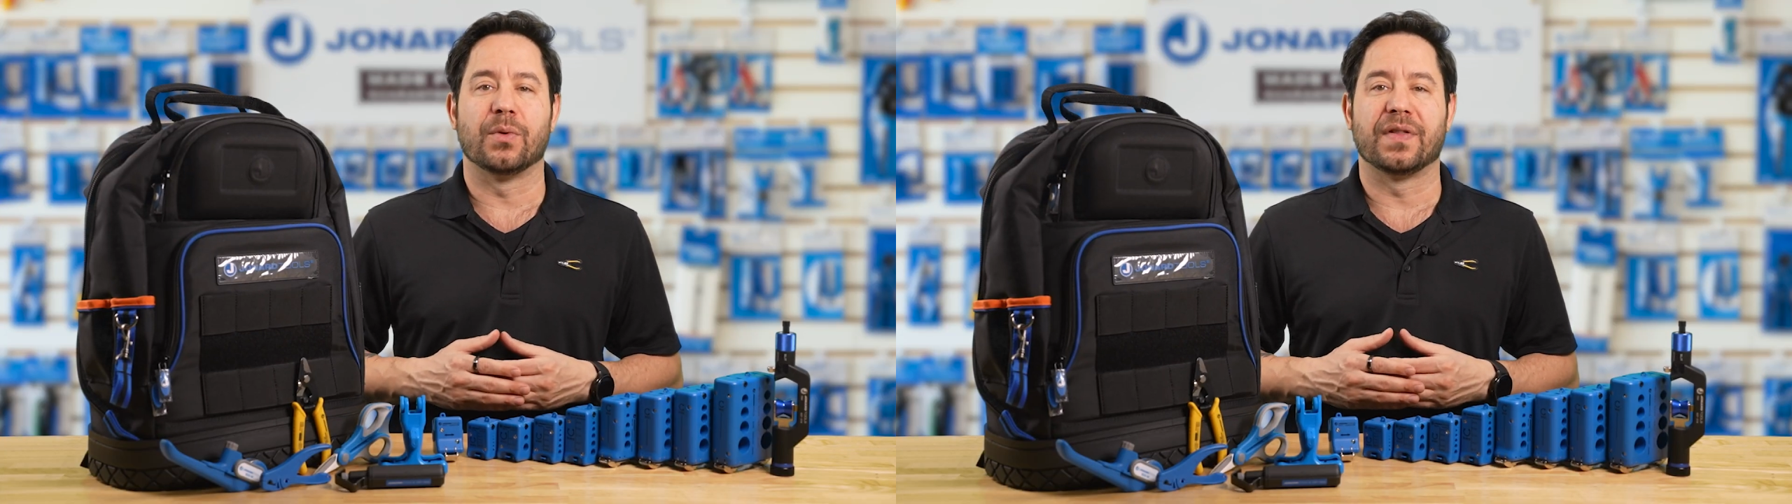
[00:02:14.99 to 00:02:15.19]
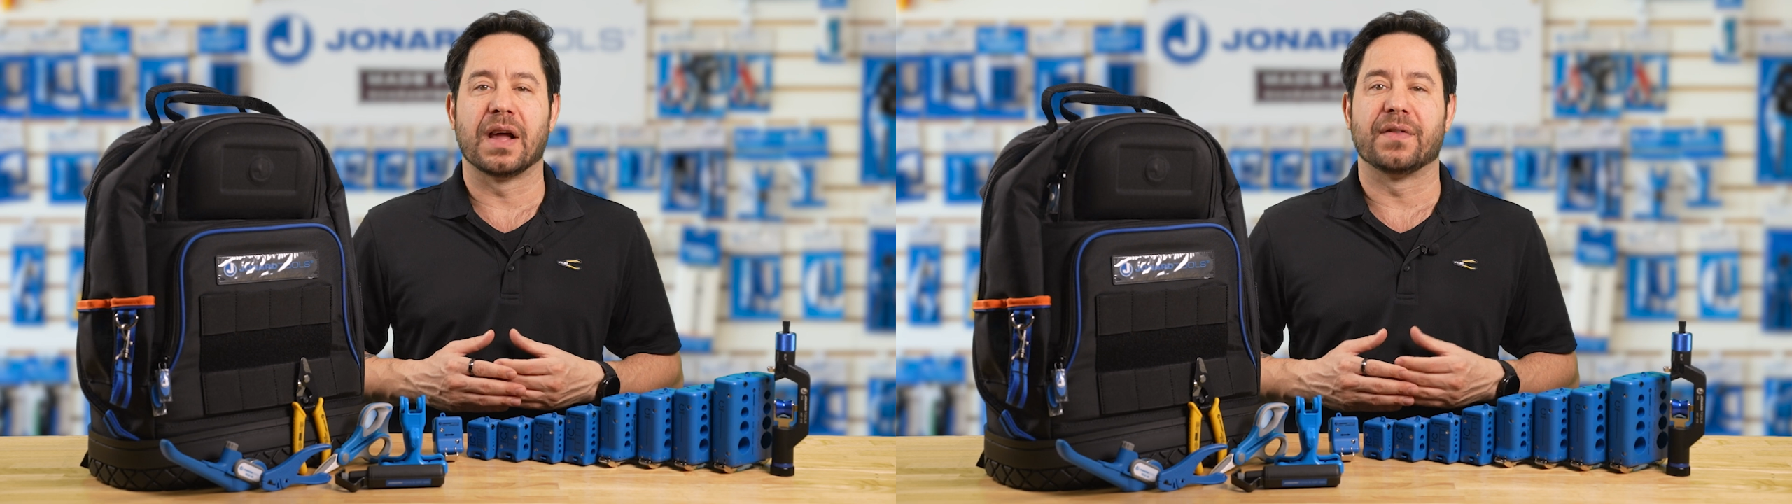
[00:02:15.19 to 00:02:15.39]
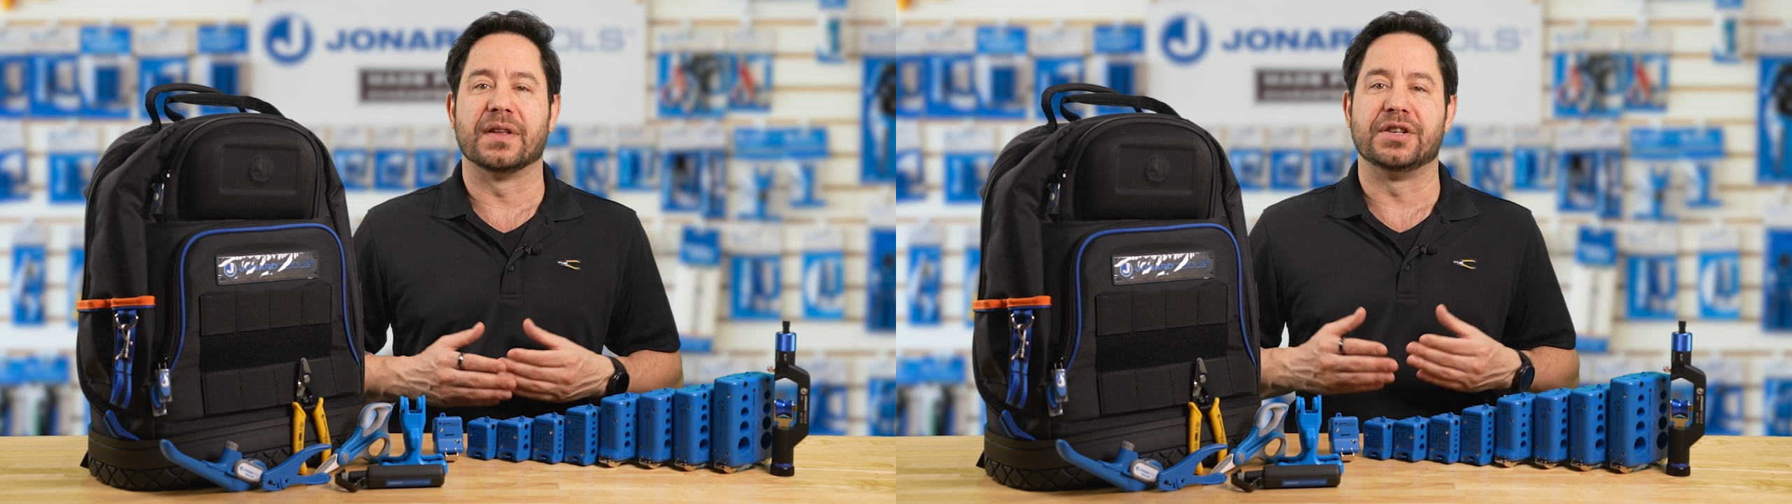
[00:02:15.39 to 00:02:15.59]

without the